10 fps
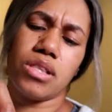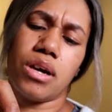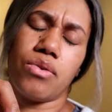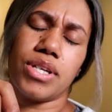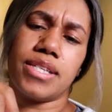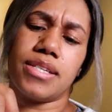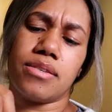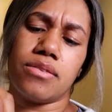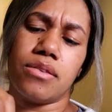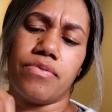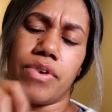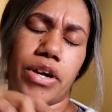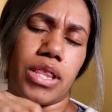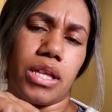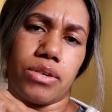the
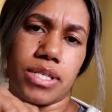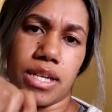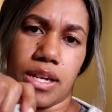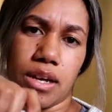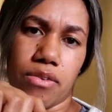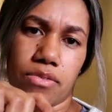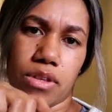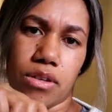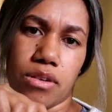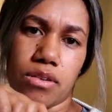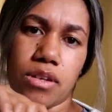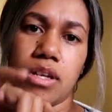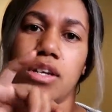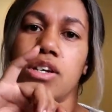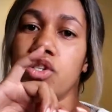very lowest setting of the
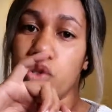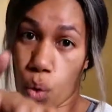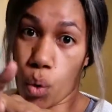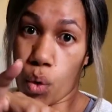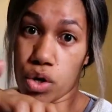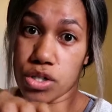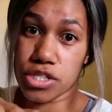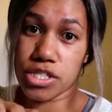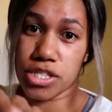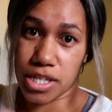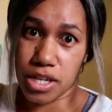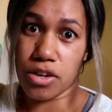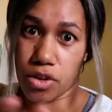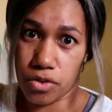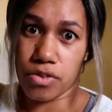torch, it can
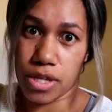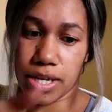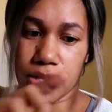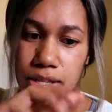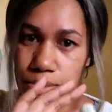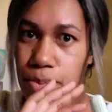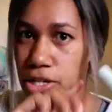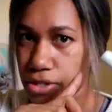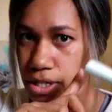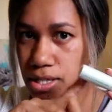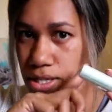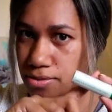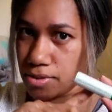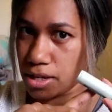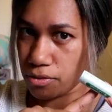go for like, this battery can
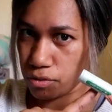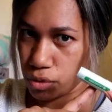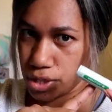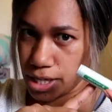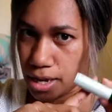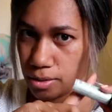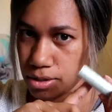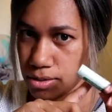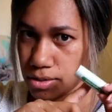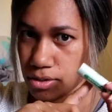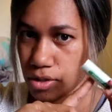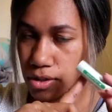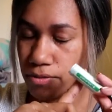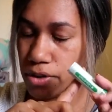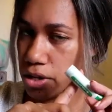last for like 40 hours on
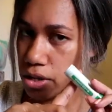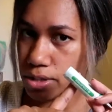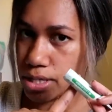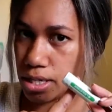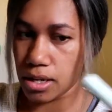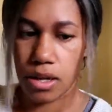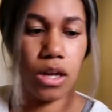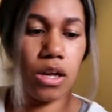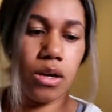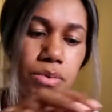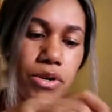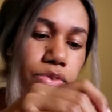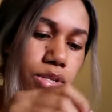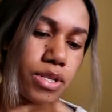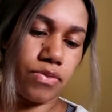the very lowest setting. But
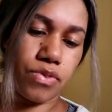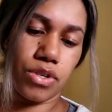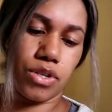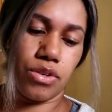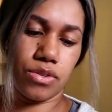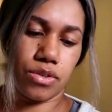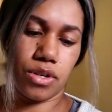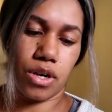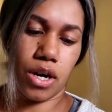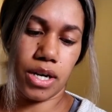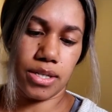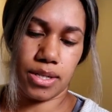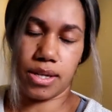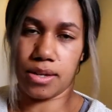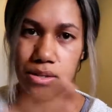obviously if you're going to use it on a higher
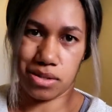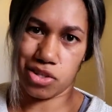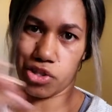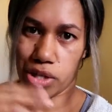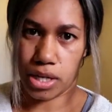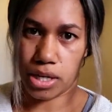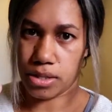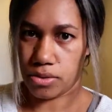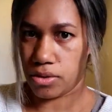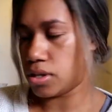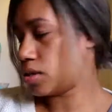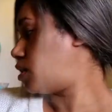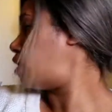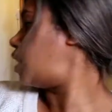setting, it's going to drain easier, and